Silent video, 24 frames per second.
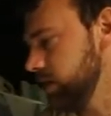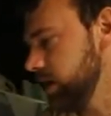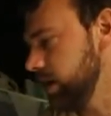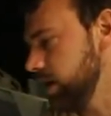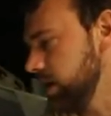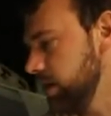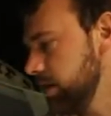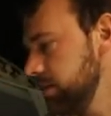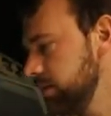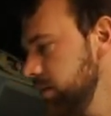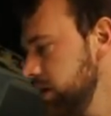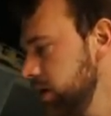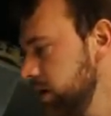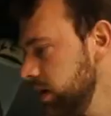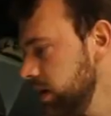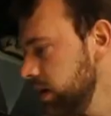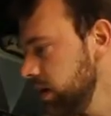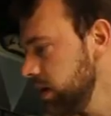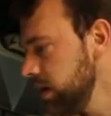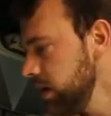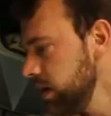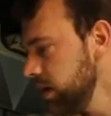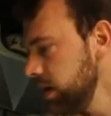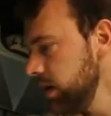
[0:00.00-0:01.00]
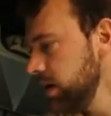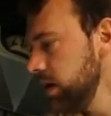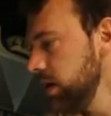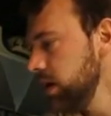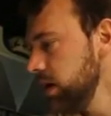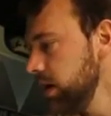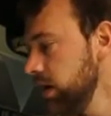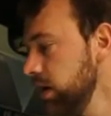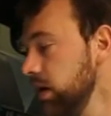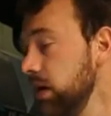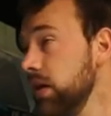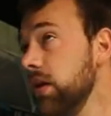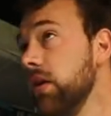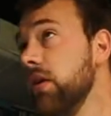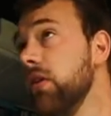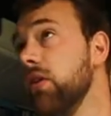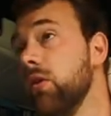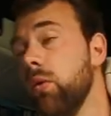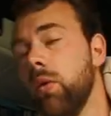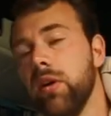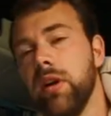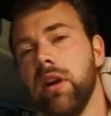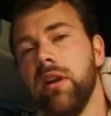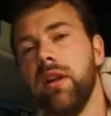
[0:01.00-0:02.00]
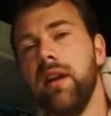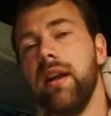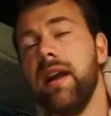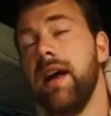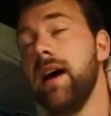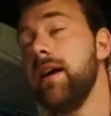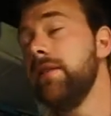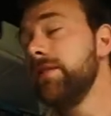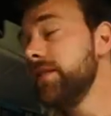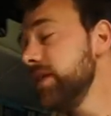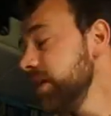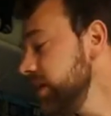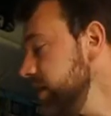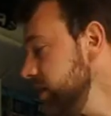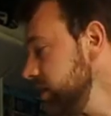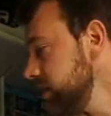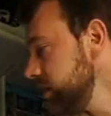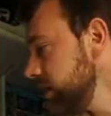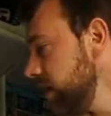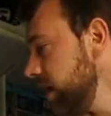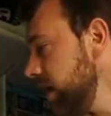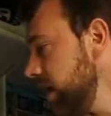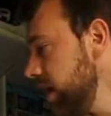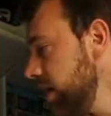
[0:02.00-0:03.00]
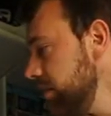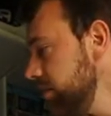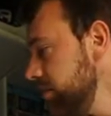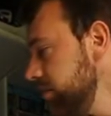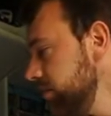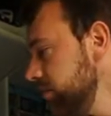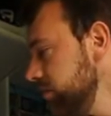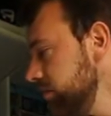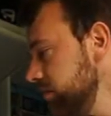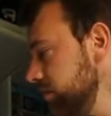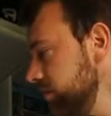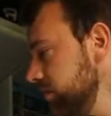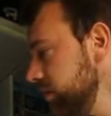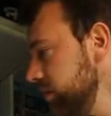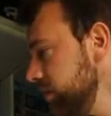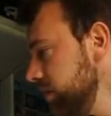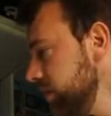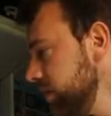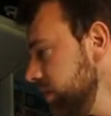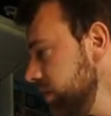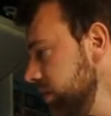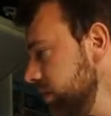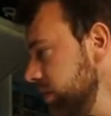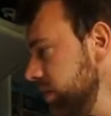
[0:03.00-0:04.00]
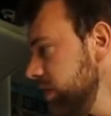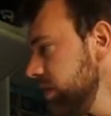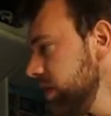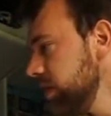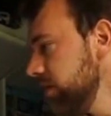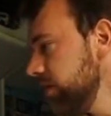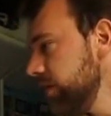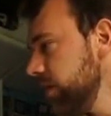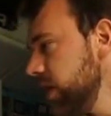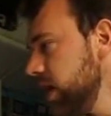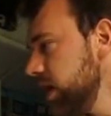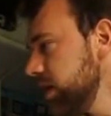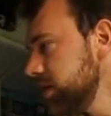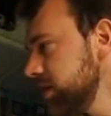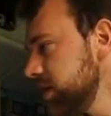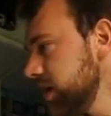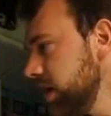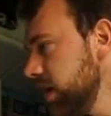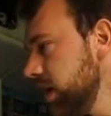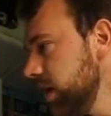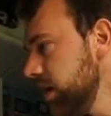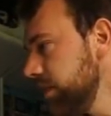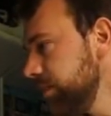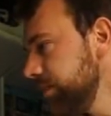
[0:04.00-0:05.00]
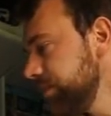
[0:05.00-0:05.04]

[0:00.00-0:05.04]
One on the left is the inverter.